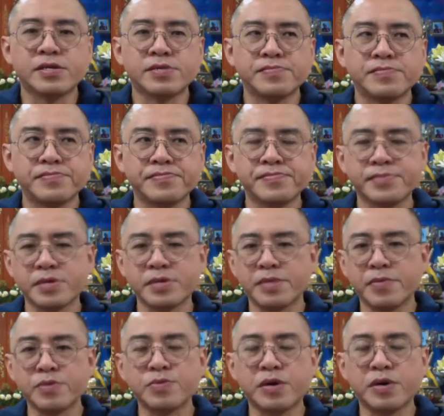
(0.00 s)
And you're
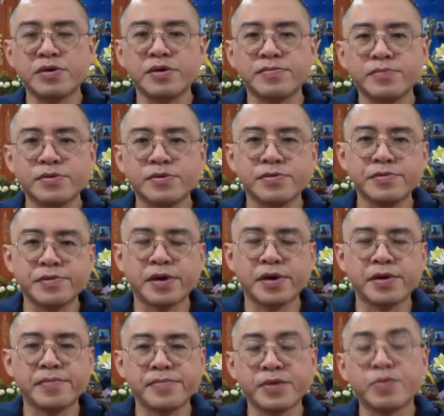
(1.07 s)
most welcome
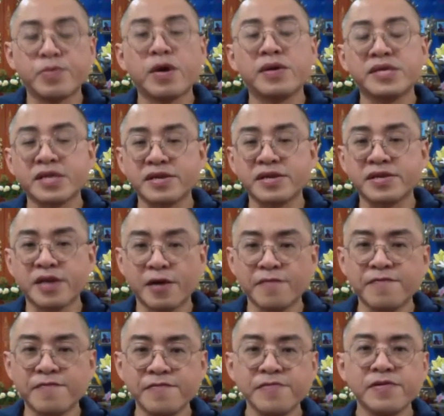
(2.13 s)
to, if what I say is
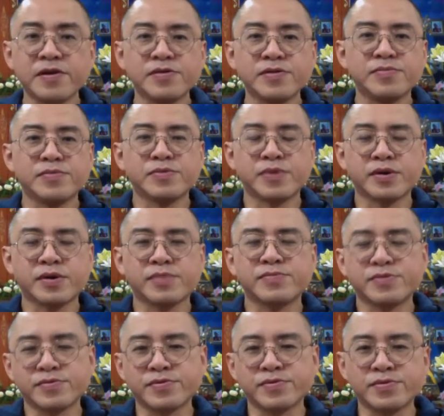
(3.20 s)
helpful, you're most welcome
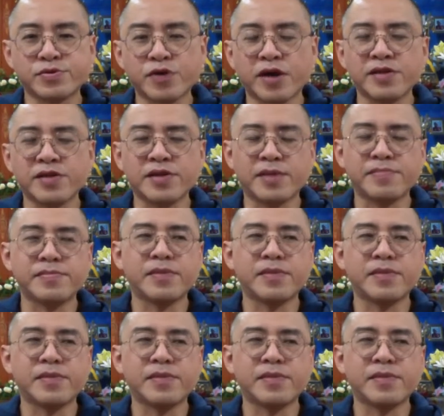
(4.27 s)
to try them